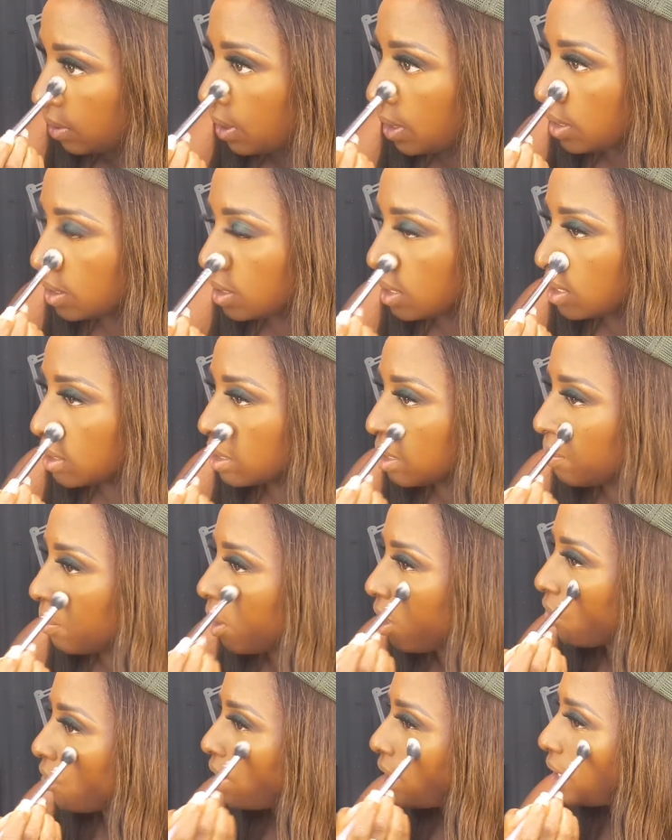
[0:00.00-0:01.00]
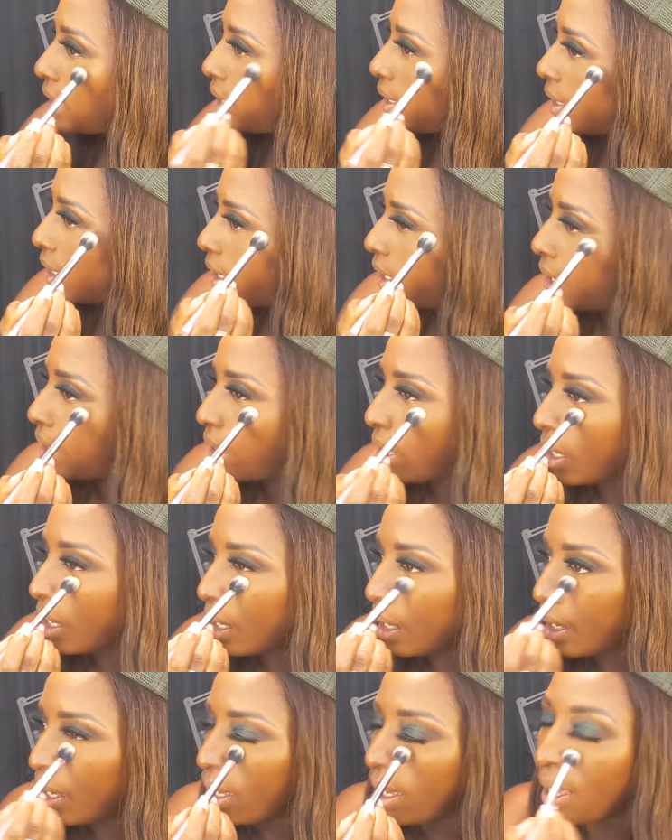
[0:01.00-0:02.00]
And since I'm already
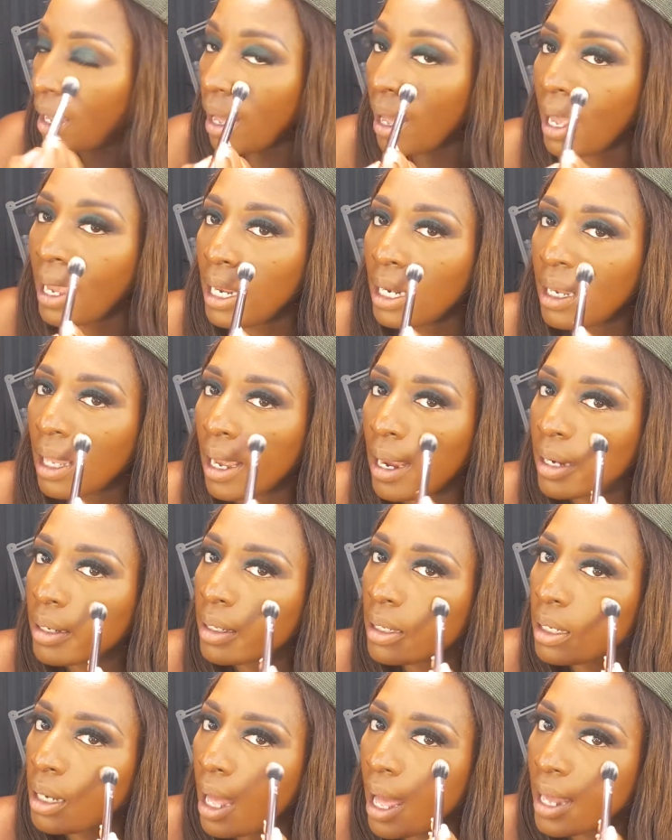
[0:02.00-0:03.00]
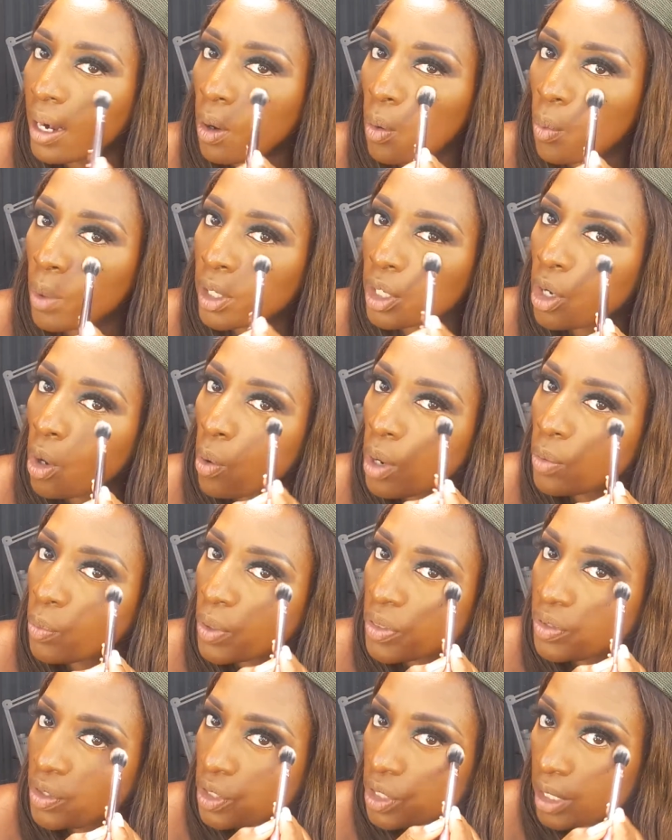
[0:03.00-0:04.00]
highlighted, I don't want to go in
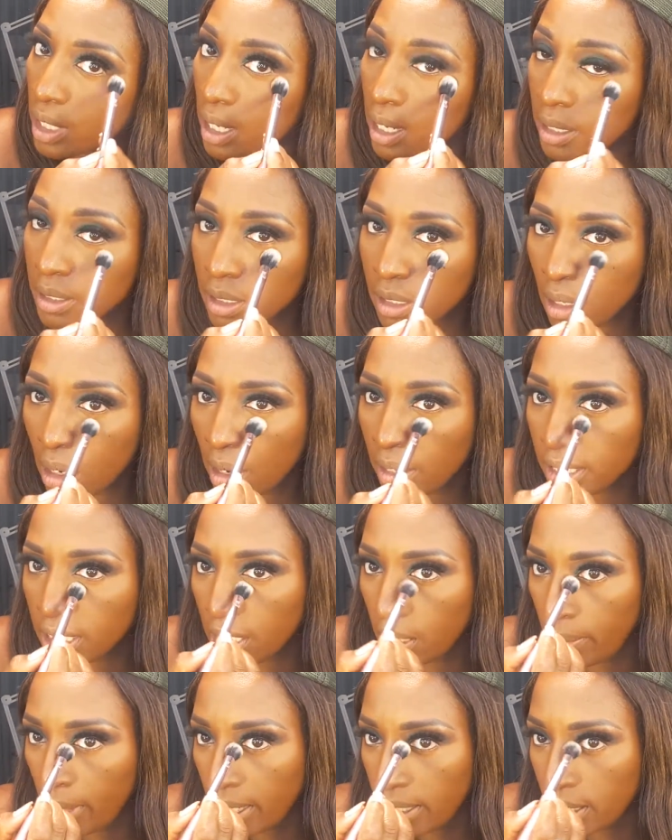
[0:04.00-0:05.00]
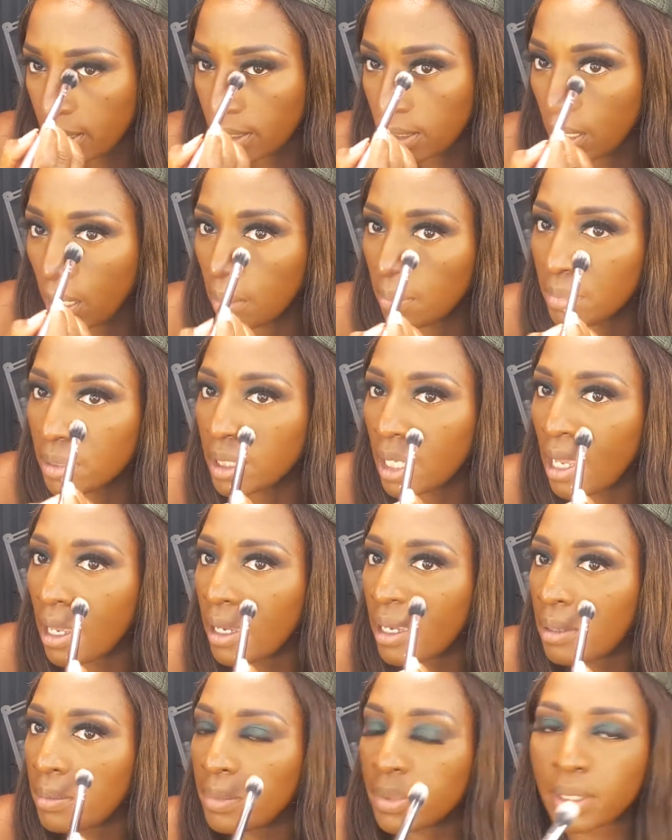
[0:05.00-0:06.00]
with just the RCMA.
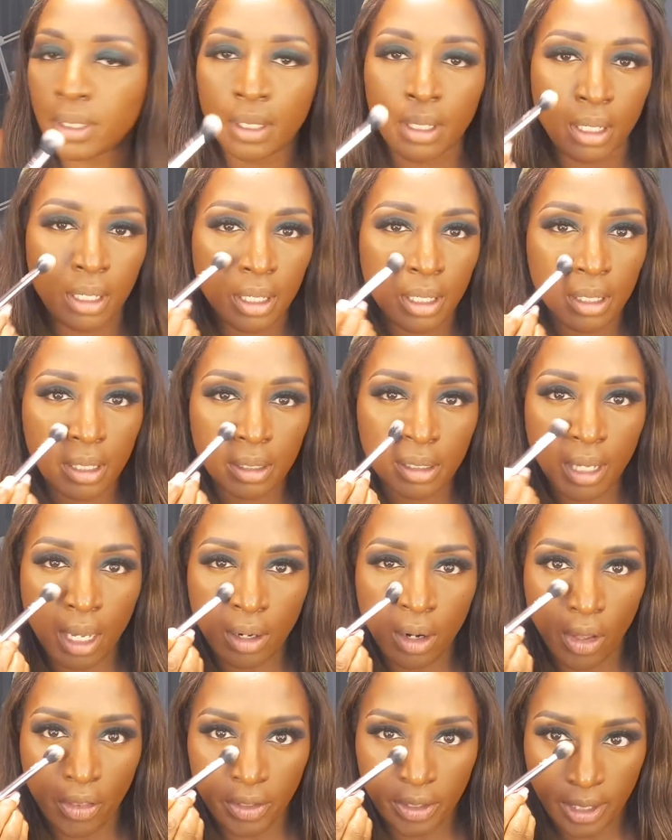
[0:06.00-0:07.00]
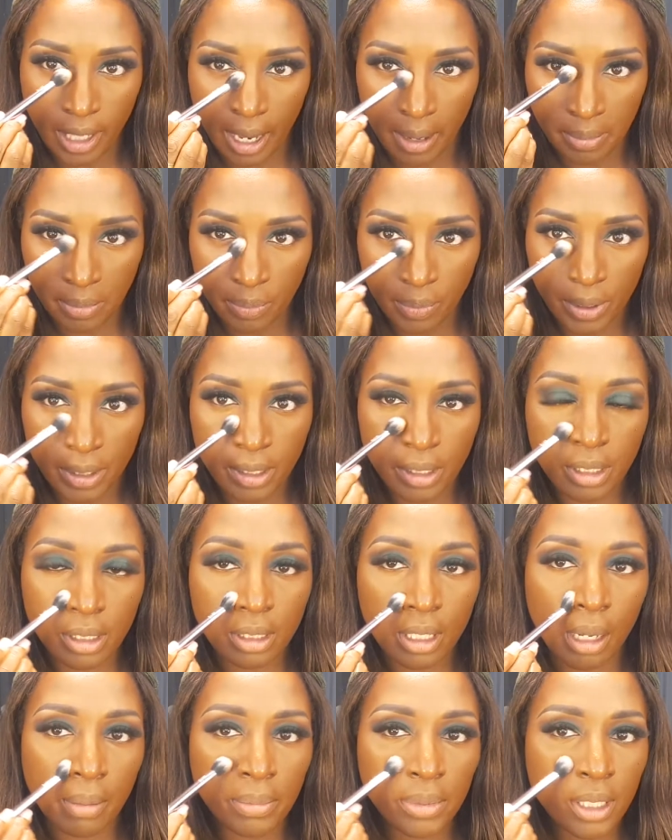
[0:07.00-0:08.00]
Sometimes, not all the time, but
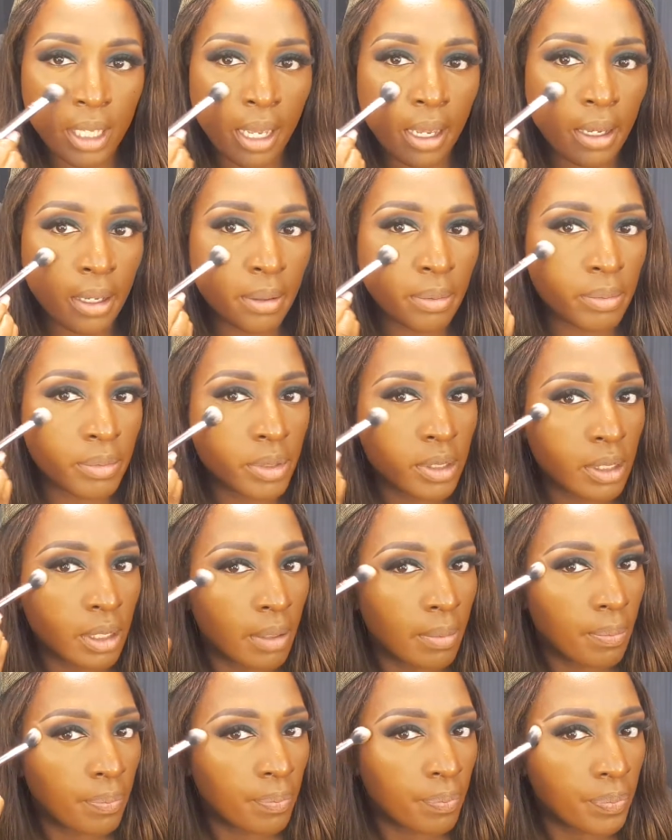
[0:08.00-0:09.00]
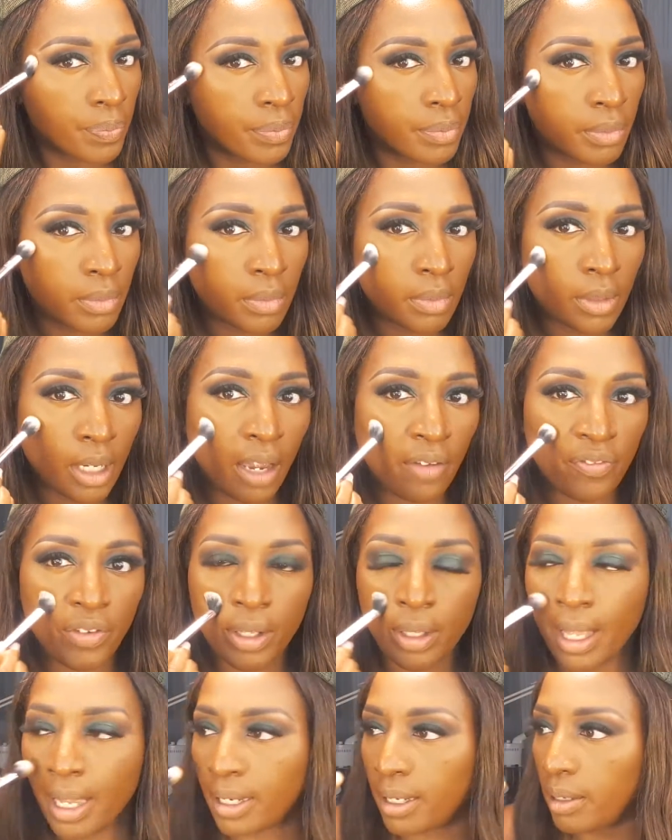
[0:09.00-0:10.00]
sometimes I
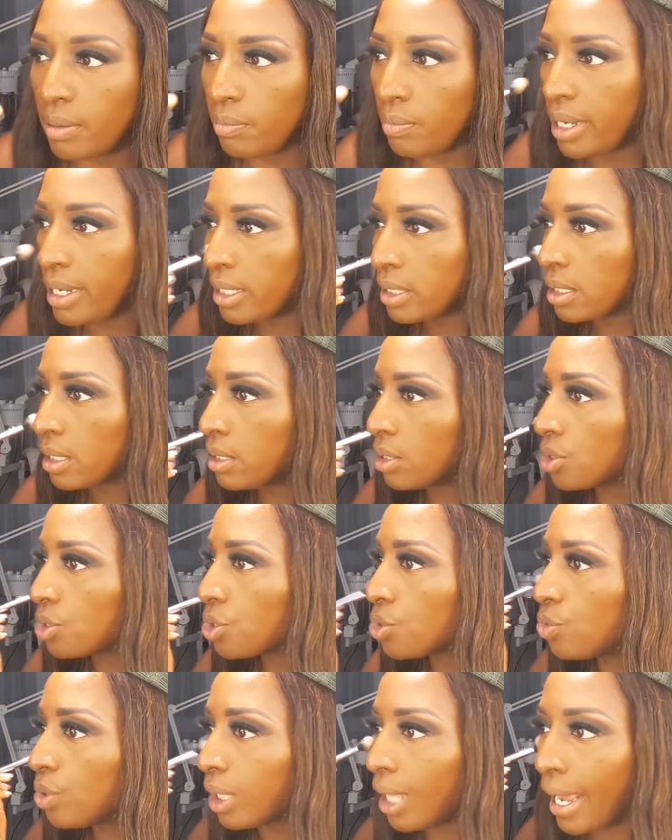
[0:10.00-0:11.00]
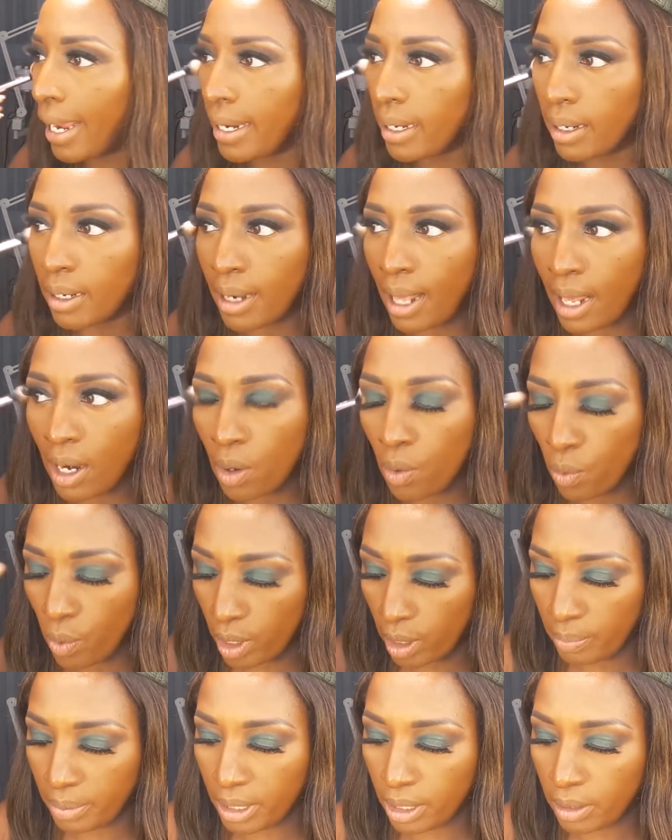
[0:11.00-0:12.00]
feel like it makes it too light, and I don't
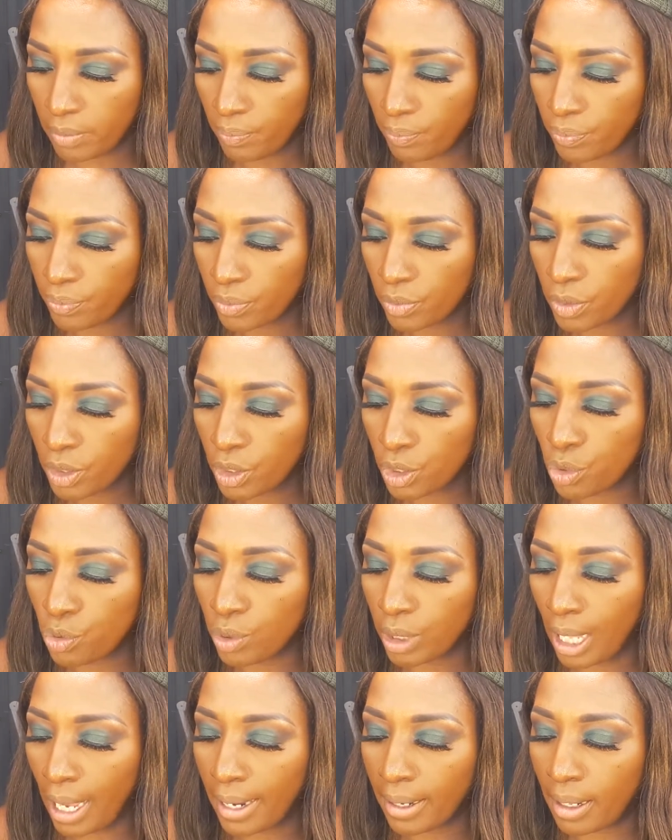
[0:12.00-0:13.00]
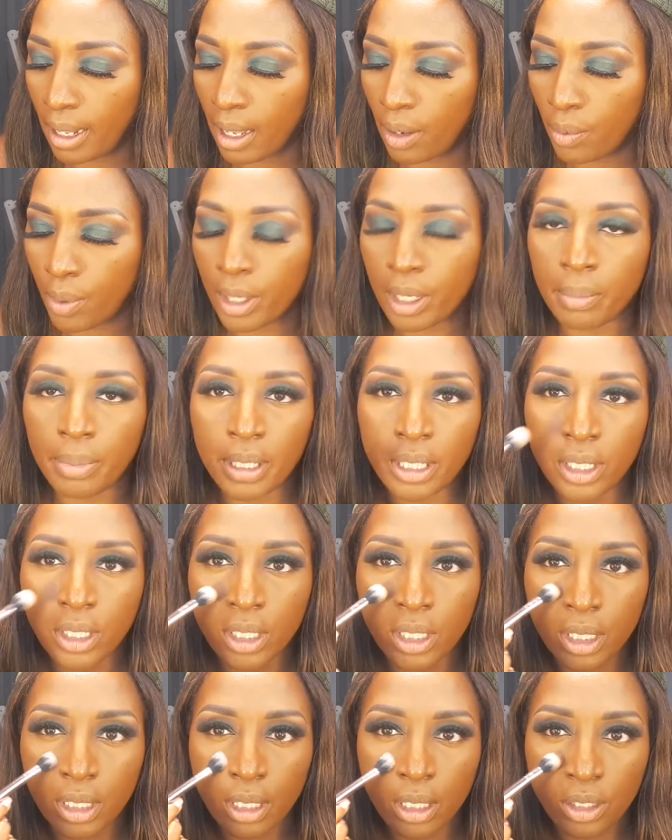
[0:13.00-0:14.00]
want to be too light. I want to be
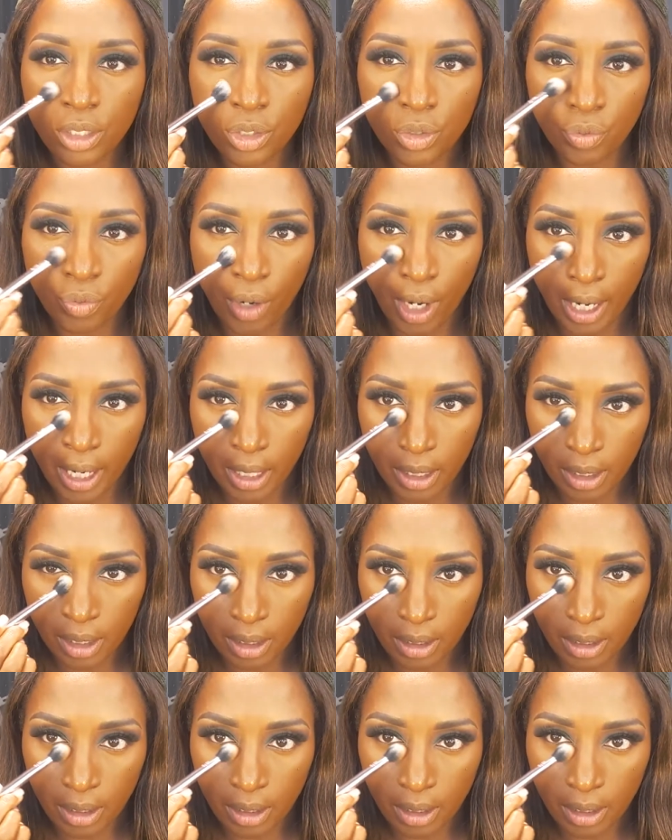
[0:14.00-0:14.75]
just right.